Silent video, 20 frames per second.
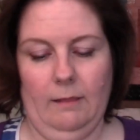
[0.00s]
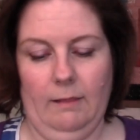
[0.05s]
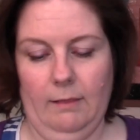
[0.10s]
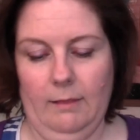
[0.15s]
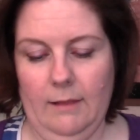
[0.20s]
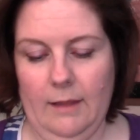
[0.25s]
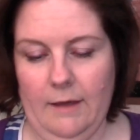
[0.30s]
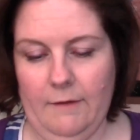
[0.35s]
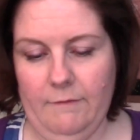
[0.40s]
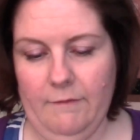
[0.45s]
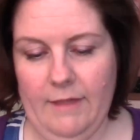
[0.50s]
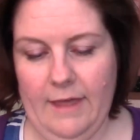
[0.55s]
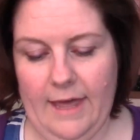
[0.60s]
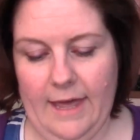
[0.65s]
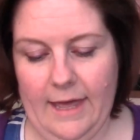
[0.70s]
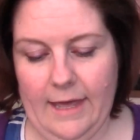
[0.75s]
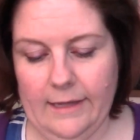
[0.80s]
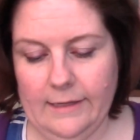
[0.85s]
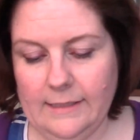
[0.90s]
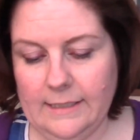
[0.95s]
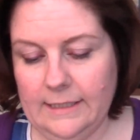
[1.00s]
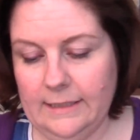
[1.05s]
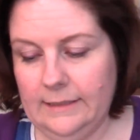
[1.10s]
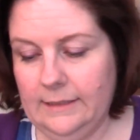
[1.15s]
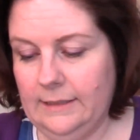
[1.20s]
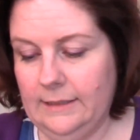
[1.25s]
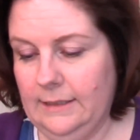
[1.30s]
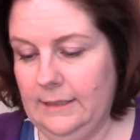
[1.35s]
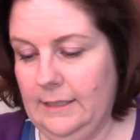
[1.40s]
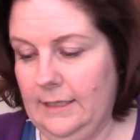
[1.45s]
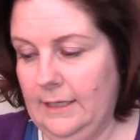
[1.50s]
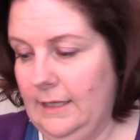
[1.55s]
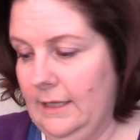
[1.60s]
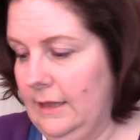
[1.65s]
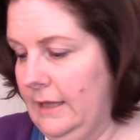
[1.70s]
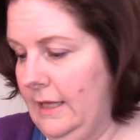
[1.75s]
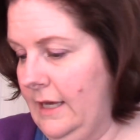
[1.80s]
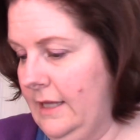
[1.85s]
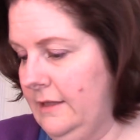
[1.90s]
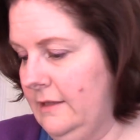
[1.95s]
Love that.
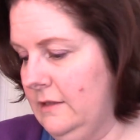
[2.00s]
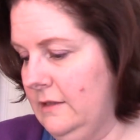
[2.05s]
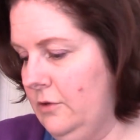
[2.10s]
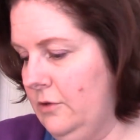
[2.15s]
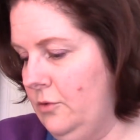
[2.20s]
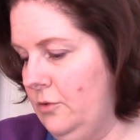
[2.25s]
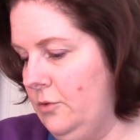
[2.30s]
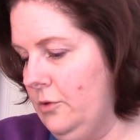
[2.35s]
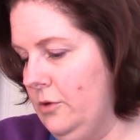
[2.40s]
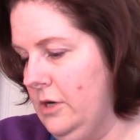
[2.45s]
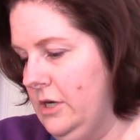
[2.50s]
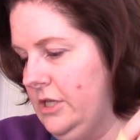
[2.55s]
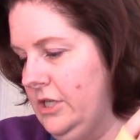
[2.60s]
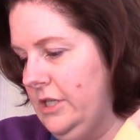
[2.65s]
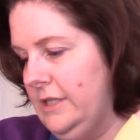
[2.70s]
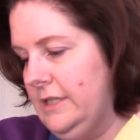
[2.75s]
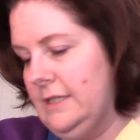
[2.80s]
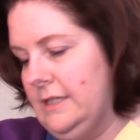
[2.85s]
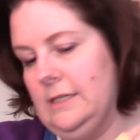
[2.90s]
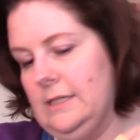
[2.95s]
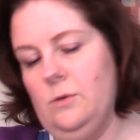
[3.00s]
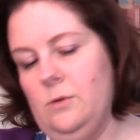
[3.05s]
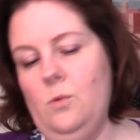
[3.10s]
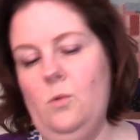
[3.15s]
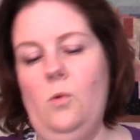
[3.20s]
That's gorgeous.